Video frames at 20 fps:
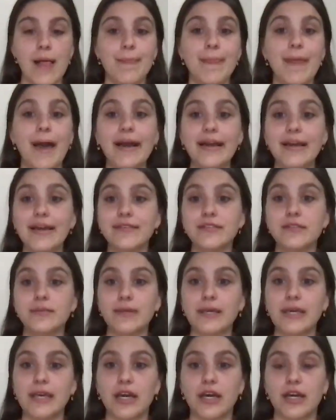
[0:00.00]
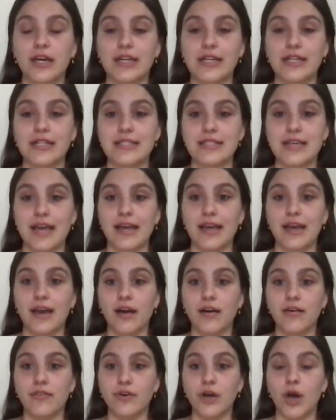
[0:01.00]
that gives me a good insight
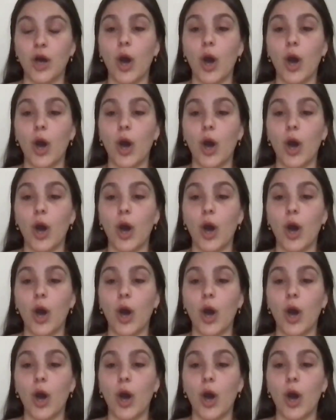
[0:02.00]
of,